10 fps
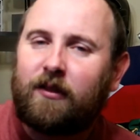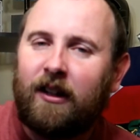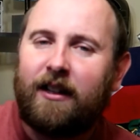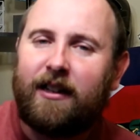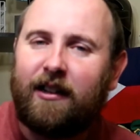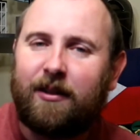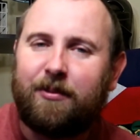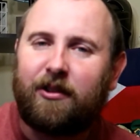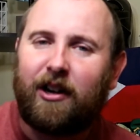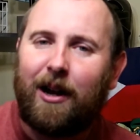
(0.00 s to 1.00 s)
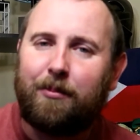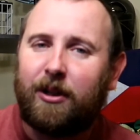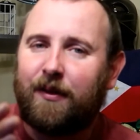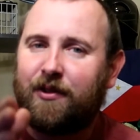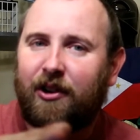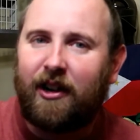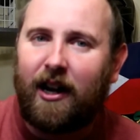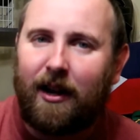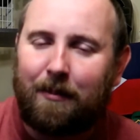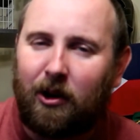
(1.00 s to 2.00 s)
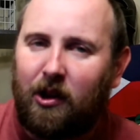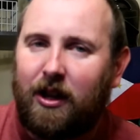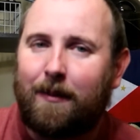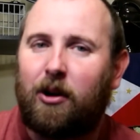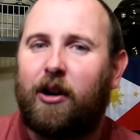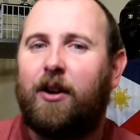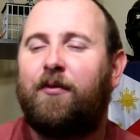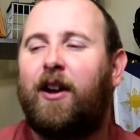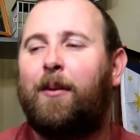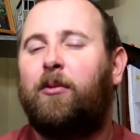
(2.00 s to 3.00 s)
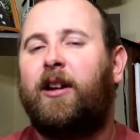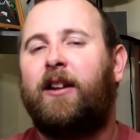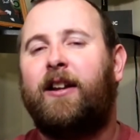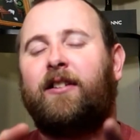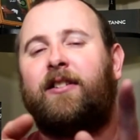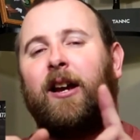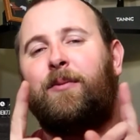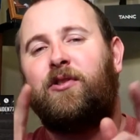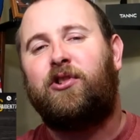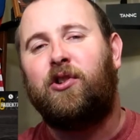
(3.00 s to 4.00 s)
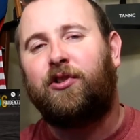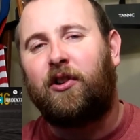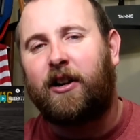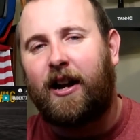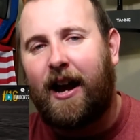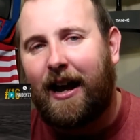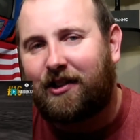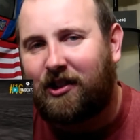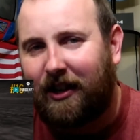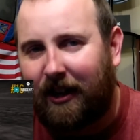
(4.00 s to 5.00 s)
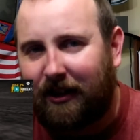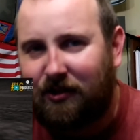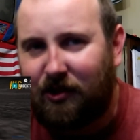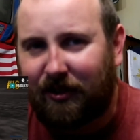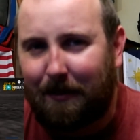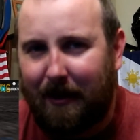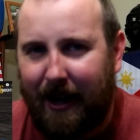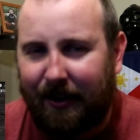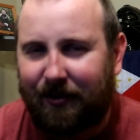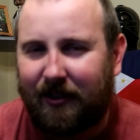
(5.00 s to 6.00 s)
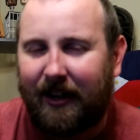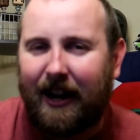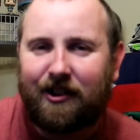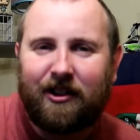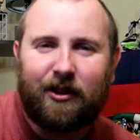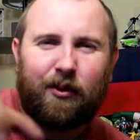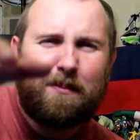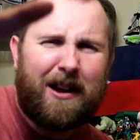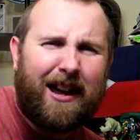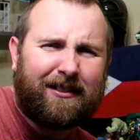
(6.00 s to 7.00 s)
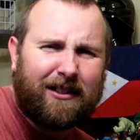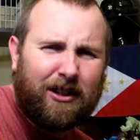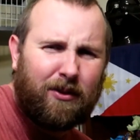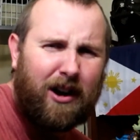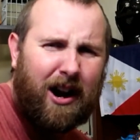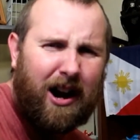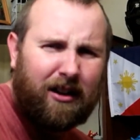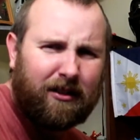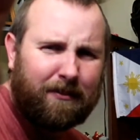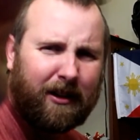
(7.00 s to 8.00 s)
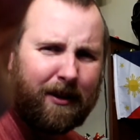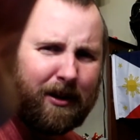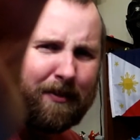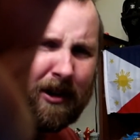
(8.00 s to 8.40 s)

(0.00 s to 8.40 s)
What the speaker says: Hit that subscribe button if you're not part of the MRA family. And next time you choose a reaction, choose a Max reaction. Because we're best in the world, baby.